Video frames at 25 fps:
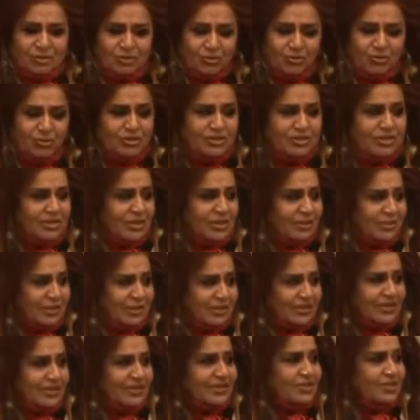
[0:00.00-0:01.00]
wrote that i
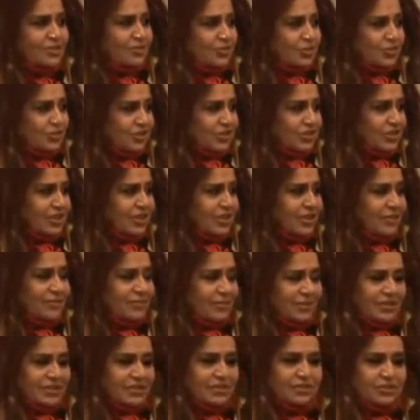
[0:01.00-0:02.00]
met her and this is what she said and i
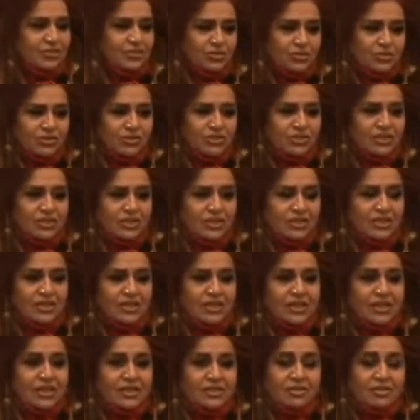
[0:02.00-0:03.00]
met her and this is what she said
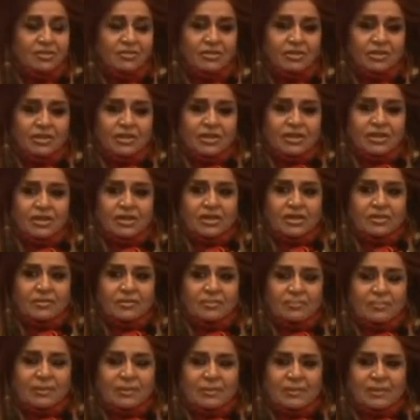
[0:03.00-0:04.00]
now
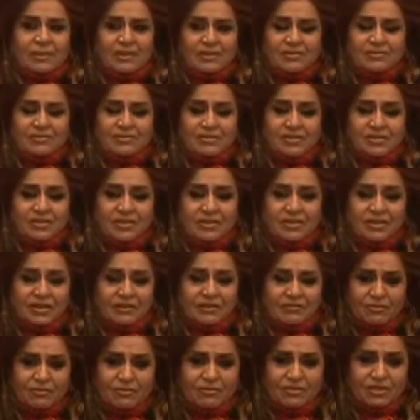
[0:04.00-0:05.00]
people
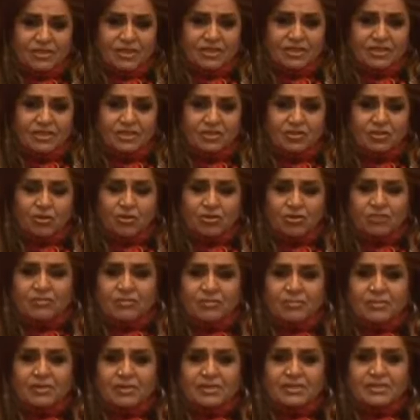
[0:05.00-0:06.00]
love to read the story of a
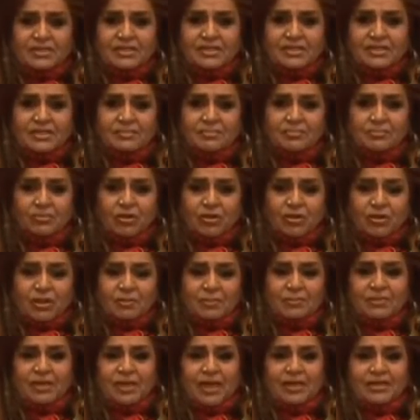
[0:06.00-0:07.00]
person, the
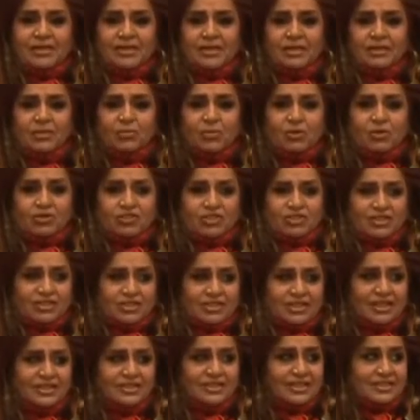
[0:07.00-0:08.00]
product behind it, and what she
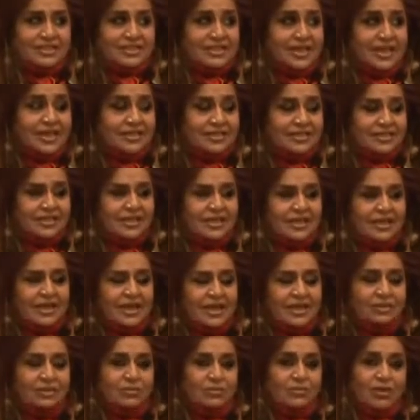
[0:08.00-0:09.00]
says it does.
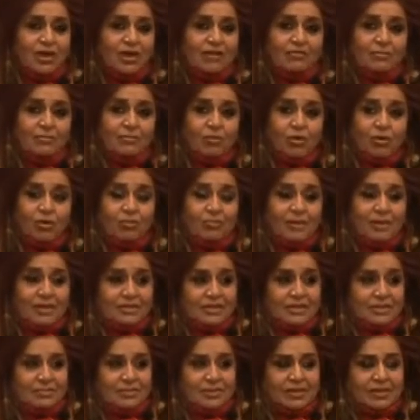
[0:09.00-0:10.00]
And oh, I have a bald patch
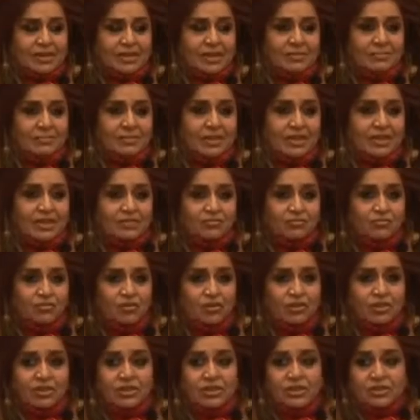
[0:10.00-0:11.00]
that might help. My hair is
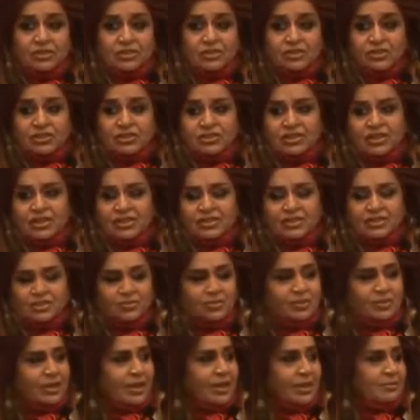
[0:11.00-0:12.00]
falling. She says this
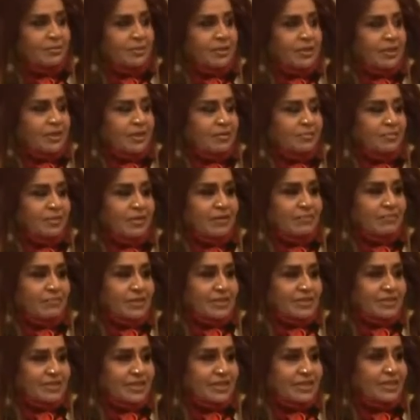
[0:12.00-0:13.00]
will help. My, my
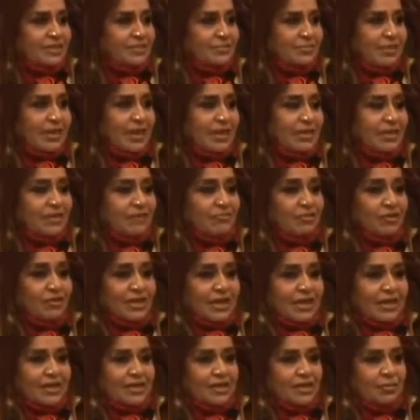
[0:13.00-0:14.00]
skin is bad. I've got
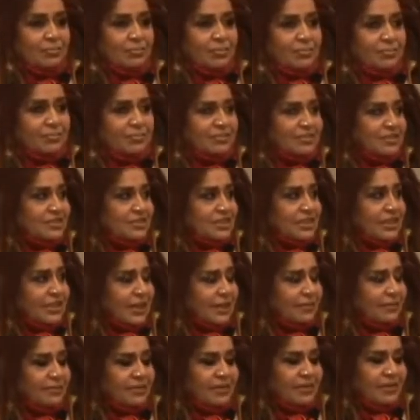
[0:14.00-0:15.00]
acne or pimples. This will
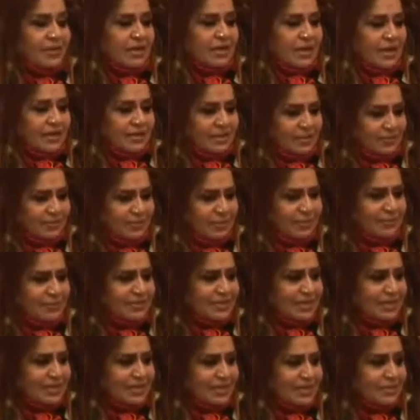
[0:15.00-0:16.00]
help. And then people
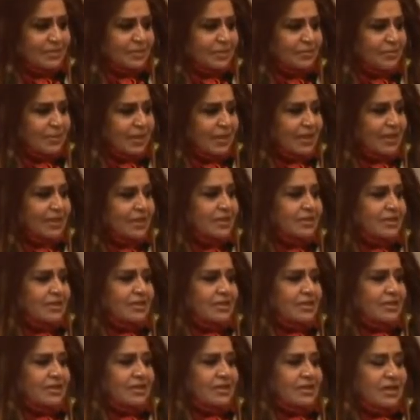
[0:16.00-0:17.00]
started coming back. And,
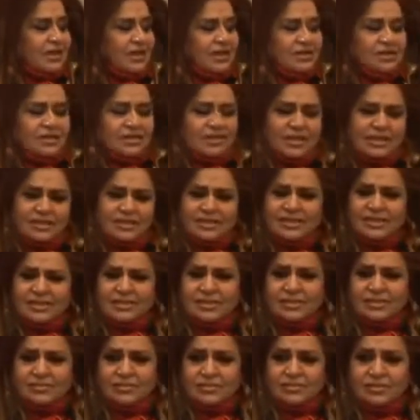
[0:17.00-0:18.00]
and another thing
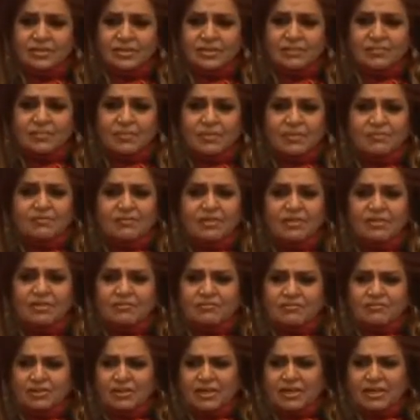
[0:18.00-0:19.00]
that is very different